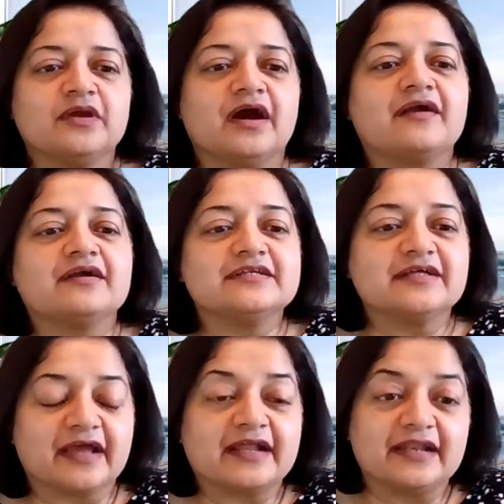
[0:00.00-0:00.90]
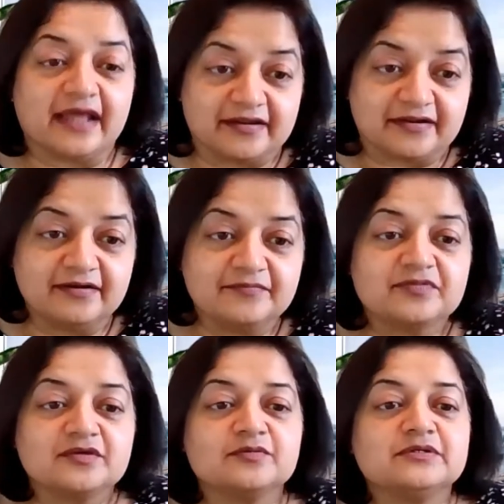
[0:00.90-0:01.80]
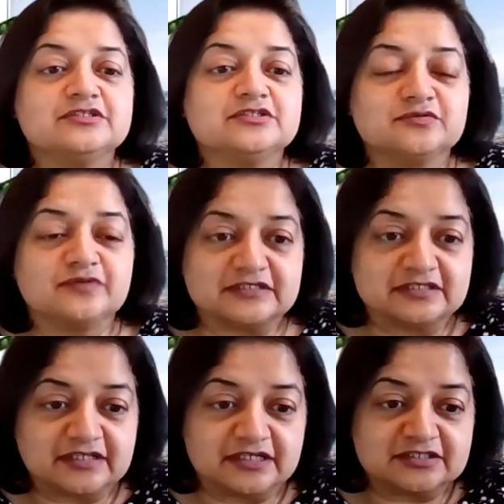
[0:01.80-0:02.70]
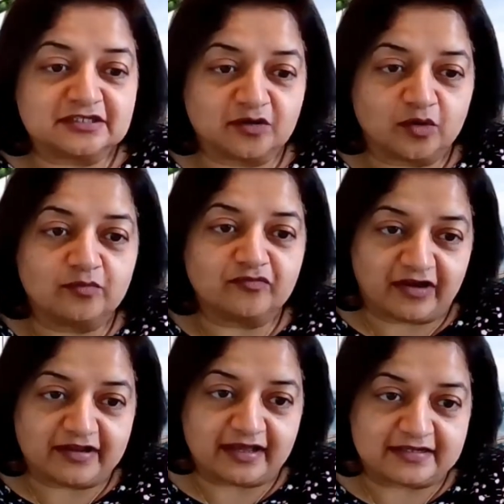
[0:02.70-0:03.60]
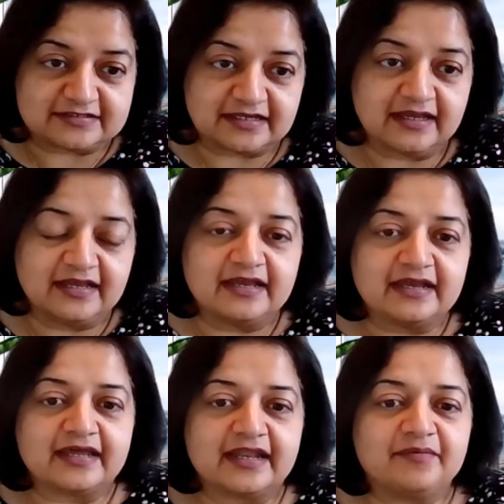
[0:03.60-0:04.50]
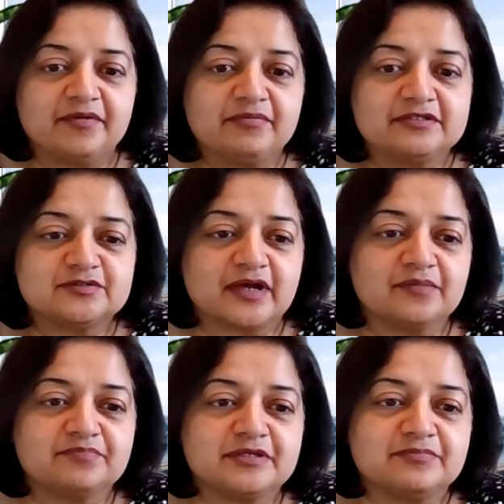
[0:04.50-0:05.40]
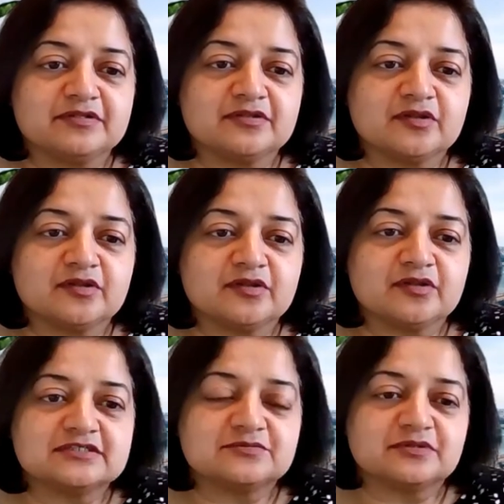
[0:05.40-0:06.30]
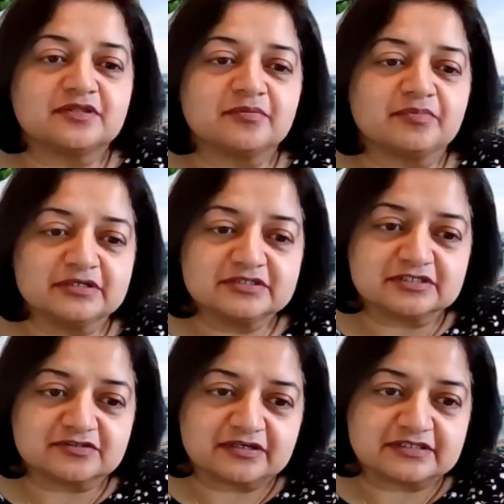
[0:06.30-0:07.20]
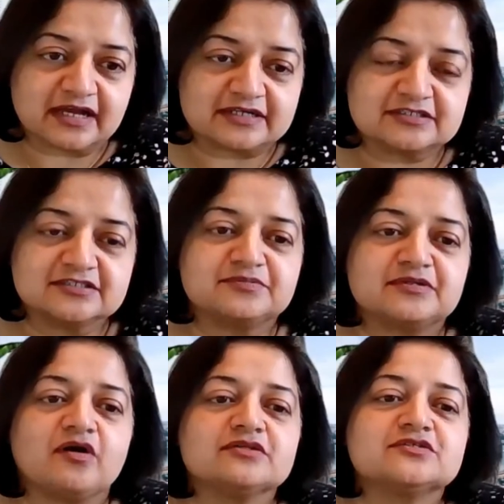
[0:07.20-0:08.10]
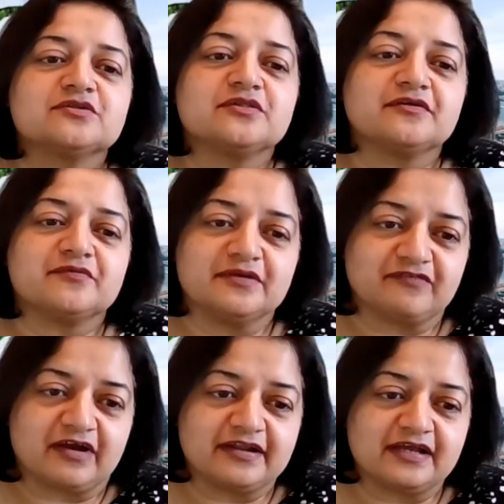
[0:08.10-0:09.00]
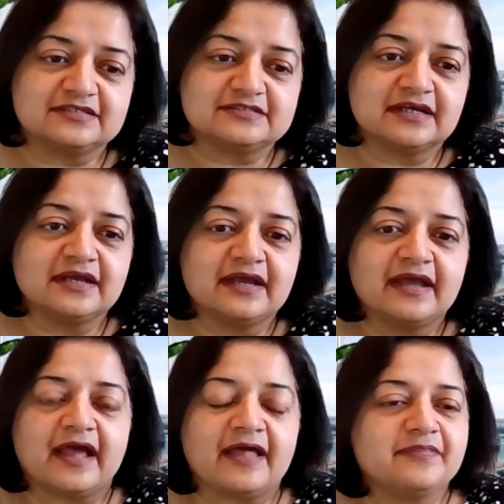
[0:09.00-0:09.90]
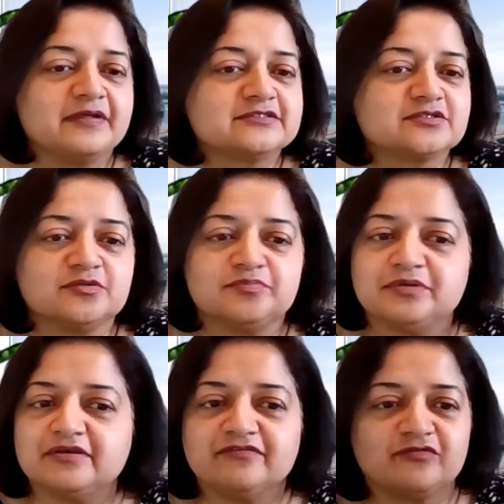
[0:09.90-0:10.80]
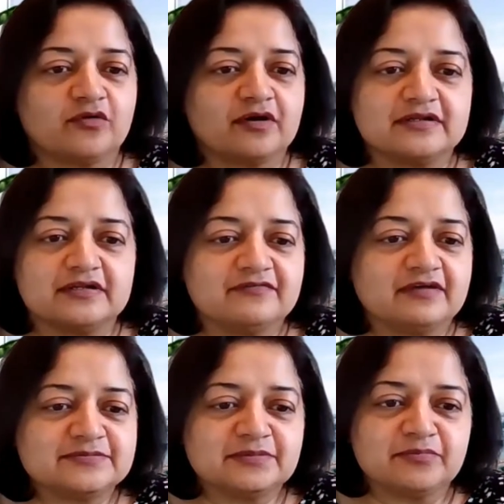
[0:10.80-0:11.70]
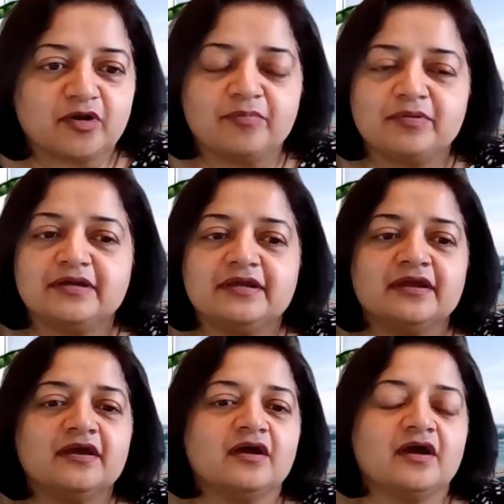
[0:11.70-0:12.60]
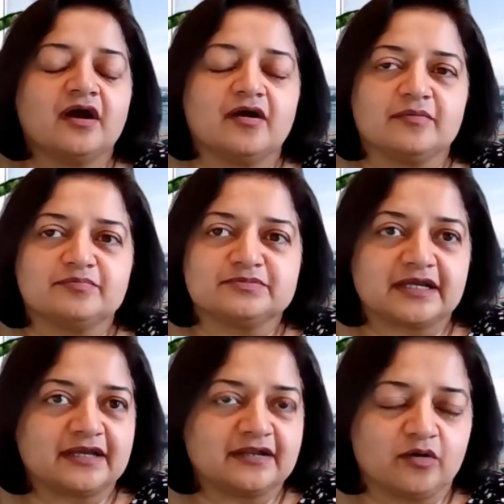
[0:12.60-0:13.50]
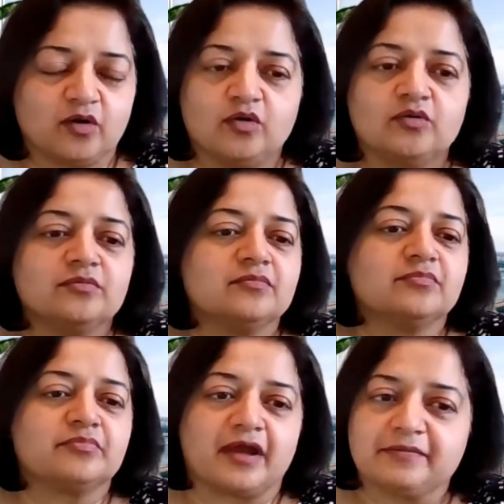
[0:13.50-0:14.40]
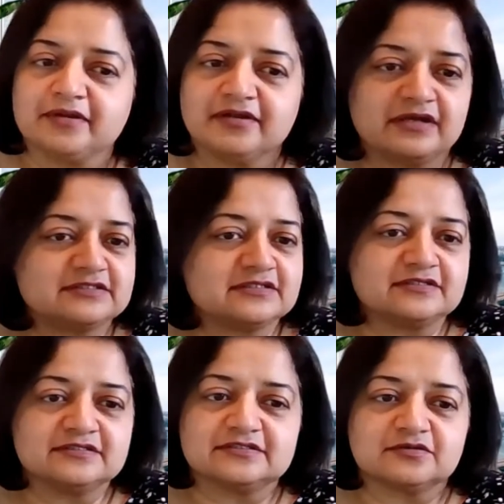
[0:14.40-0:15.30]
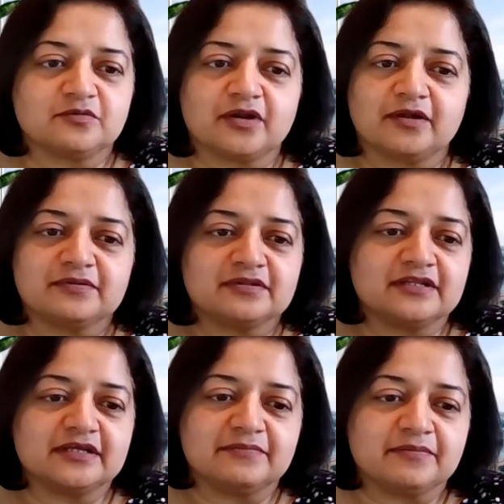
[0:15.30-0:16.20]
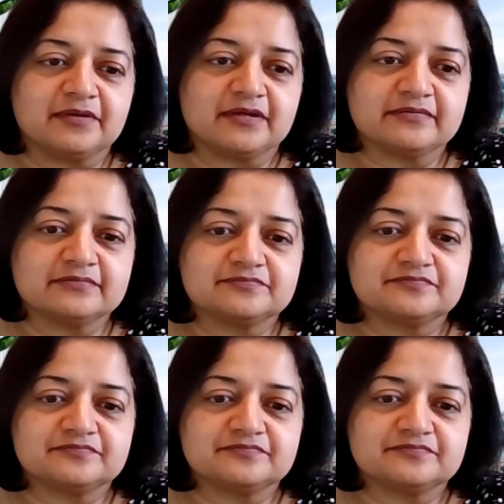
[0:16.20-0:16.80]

We are a direct lender. We do residential home financing, and I'm able to help people not just with their purchase transactions, but also their refinance. And this could be for an investment property, a second home, primary residence, or whatever the need may be.